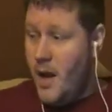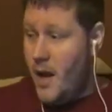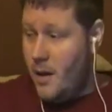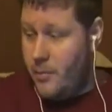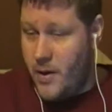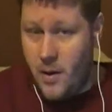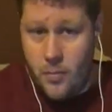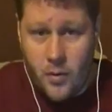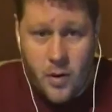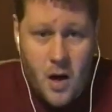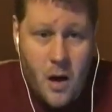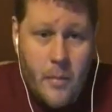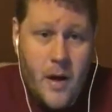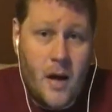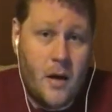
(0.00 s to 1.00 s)
And people
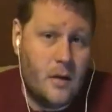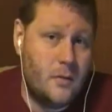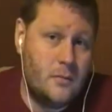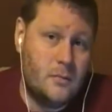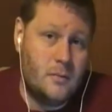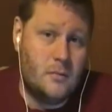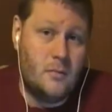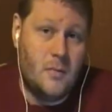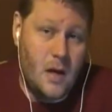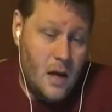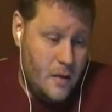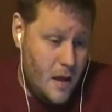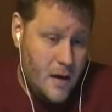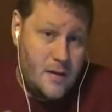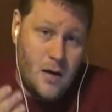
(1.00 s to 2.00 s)
come in
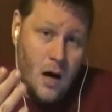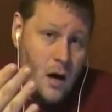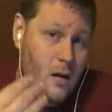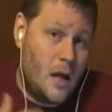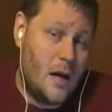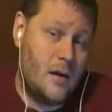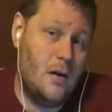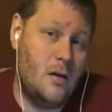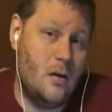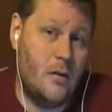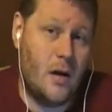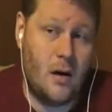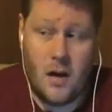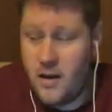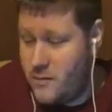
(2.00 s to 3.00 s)
and they talk like you do
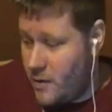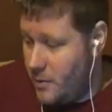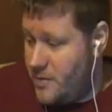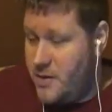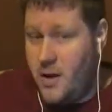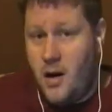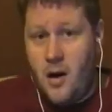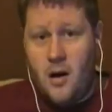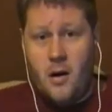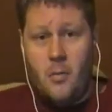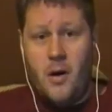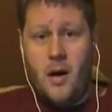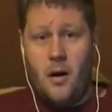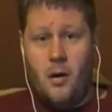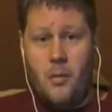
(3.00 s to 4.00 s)
here. That's why I'm sitting here
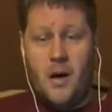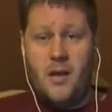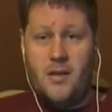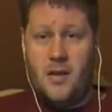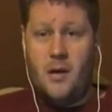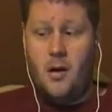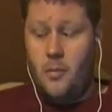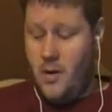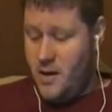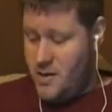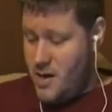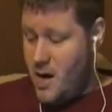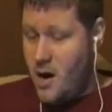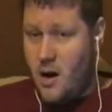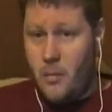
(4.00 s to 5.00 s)
on my
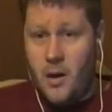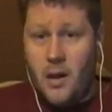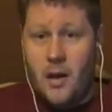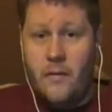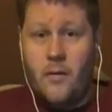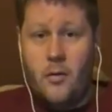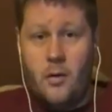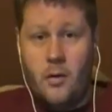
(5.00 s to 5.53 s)
chair in my living